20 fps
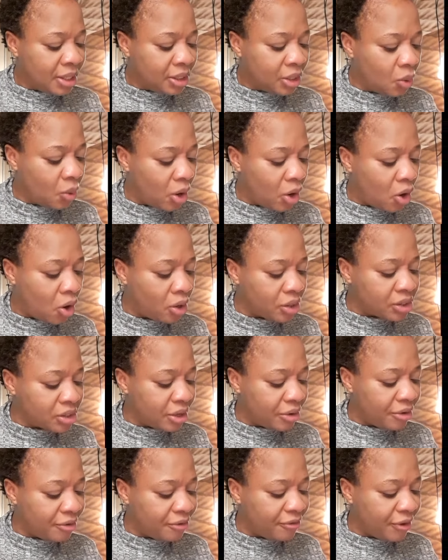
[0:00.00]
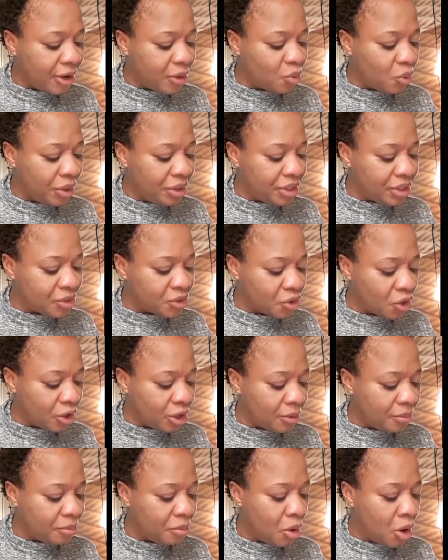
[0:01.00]
They were all terrified when they saw
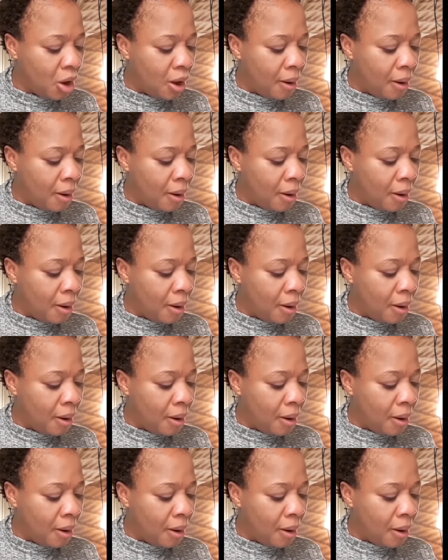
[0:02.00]
him.